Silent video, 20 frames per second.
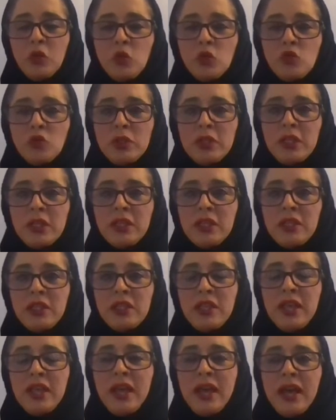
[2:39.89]
usually in
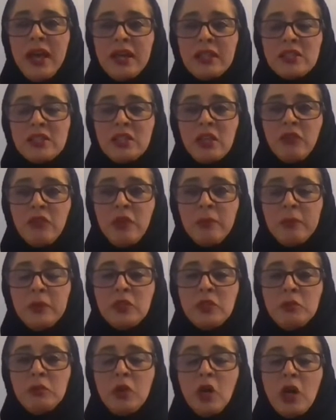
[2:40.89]
the hands of
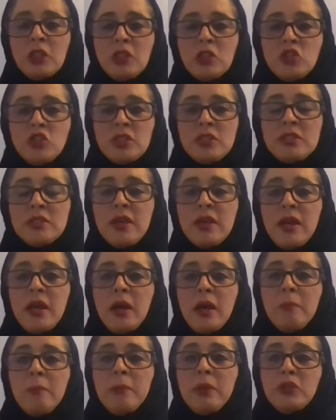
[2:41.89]
epidemiologists,
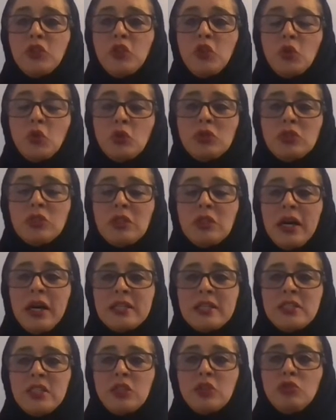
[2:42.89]
but
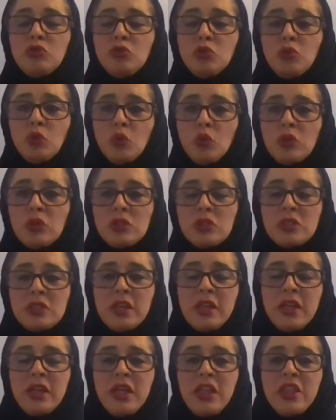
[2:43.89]
utilizing
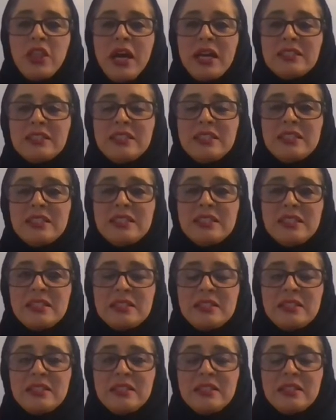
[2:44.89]
tools that
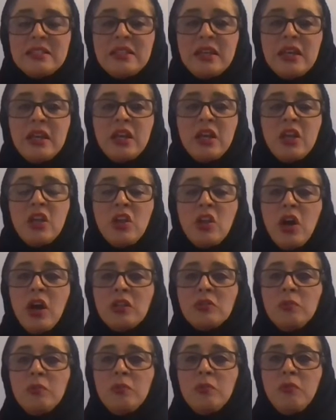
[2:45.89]
existed
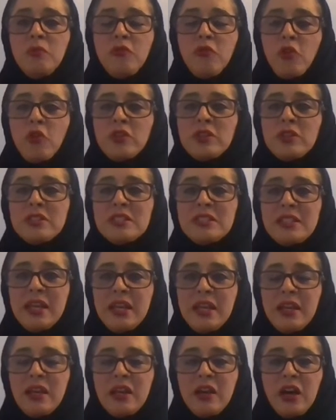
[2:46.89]
not for the
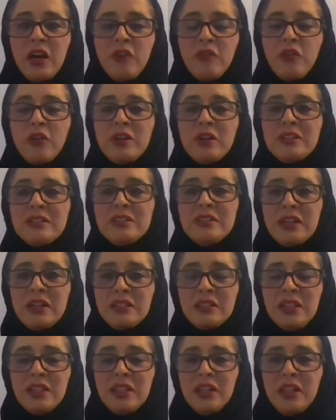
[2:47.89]
sake of
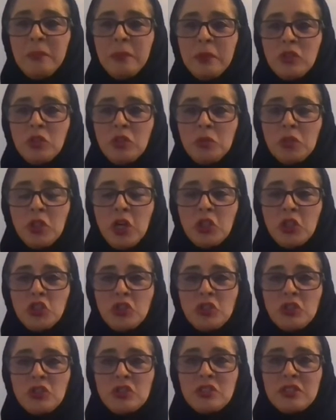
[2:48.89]
conducting
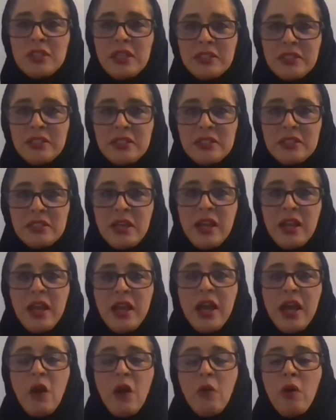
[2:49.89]
epidemiological studies.
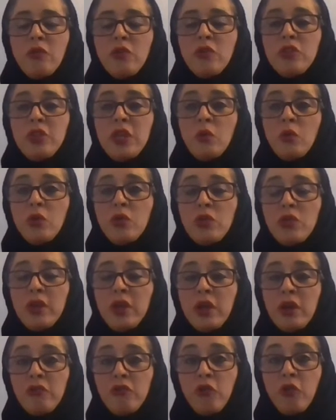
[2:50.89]
However, they were
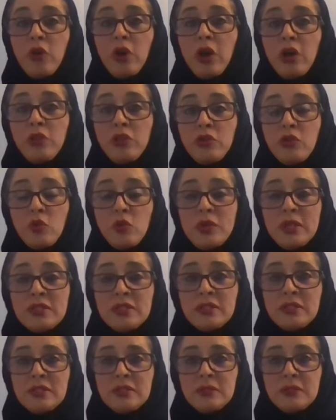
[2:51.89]
there for other
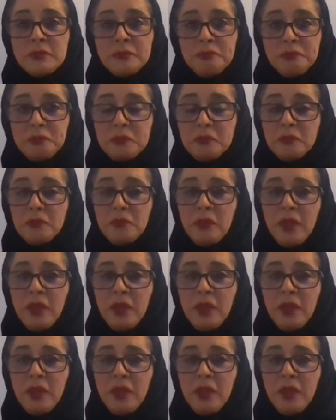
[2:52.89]
reasons.